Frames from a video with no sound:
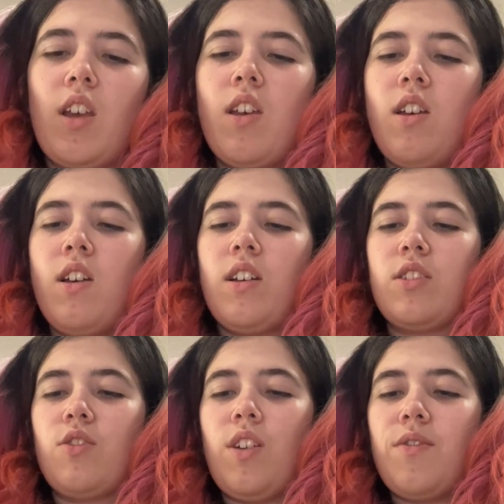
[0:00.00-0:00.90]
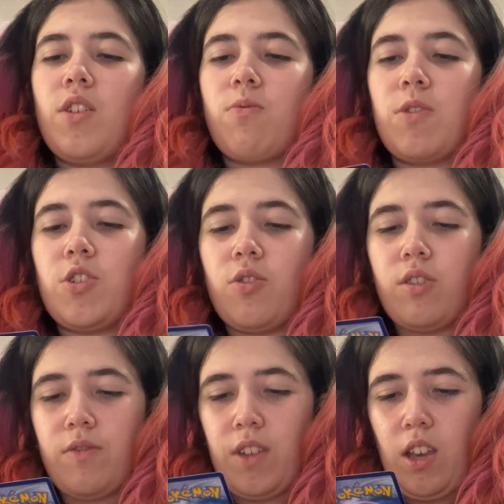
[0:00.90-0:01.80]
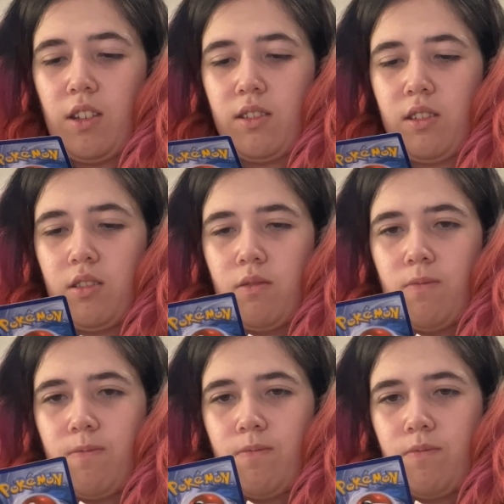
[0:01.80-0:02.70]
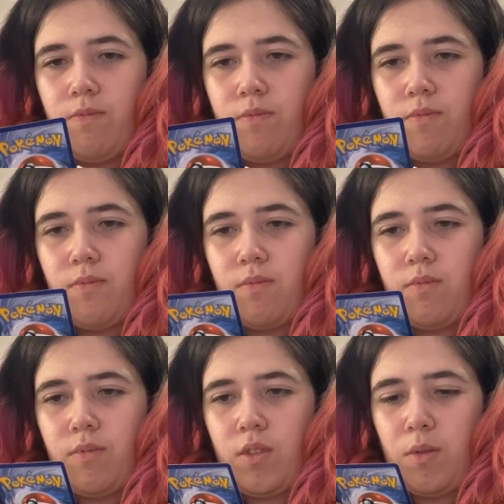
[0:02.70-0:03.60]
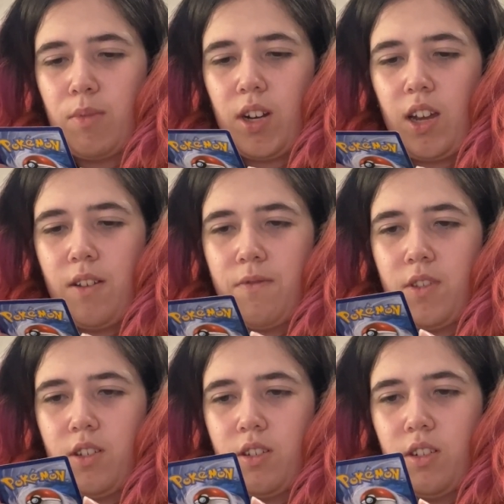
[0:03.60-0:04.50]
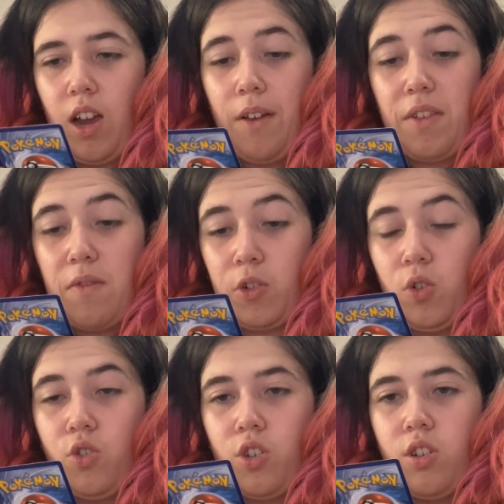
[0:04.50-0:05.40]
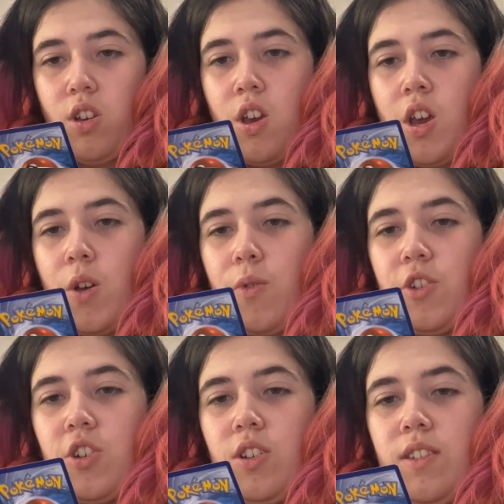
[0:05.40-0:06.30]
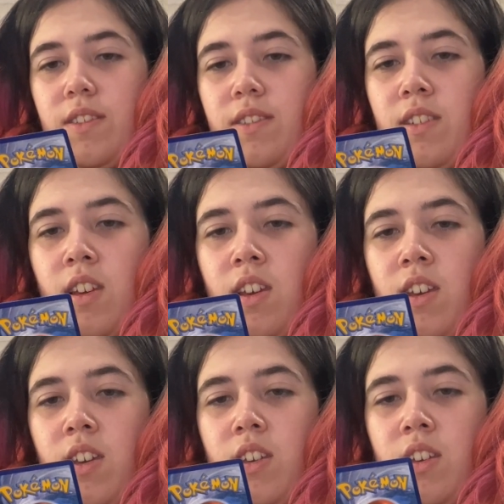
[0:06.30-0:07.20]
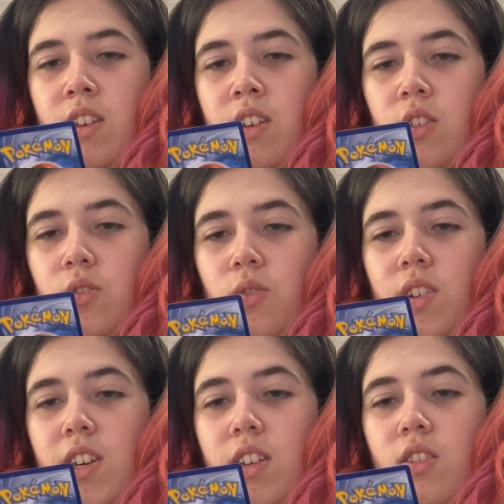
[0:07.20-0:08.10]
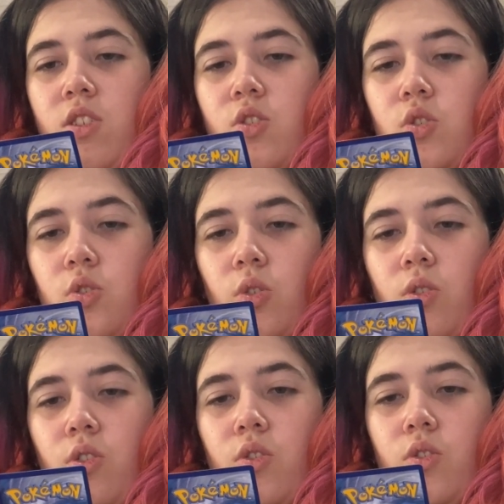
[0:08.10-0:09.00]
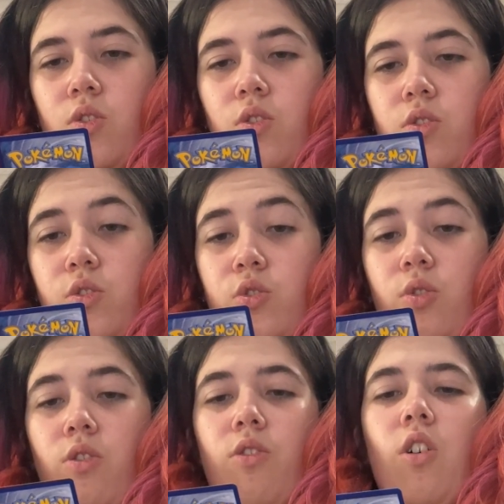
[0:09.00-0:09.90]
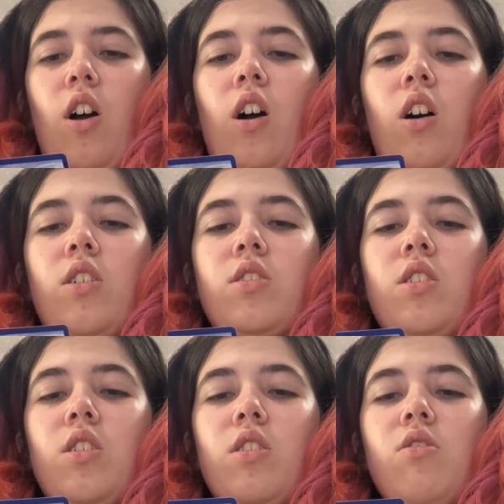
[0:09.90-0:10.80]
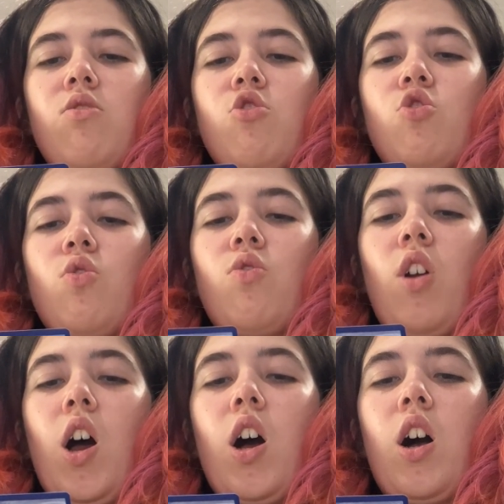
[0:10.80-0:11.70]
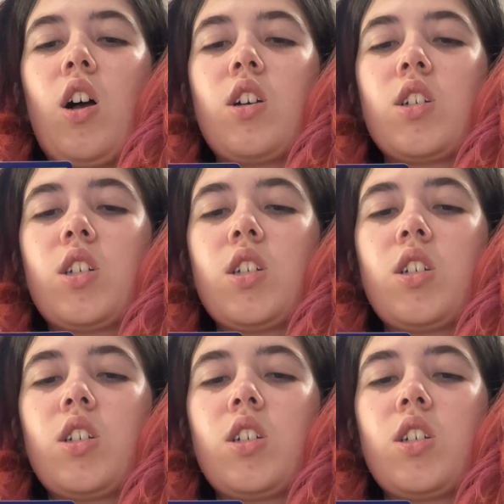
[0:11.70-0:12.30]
I don't have the original of this. But I have the, I have the evolution, which is Hisuian Zor Zoroark. Zoroark.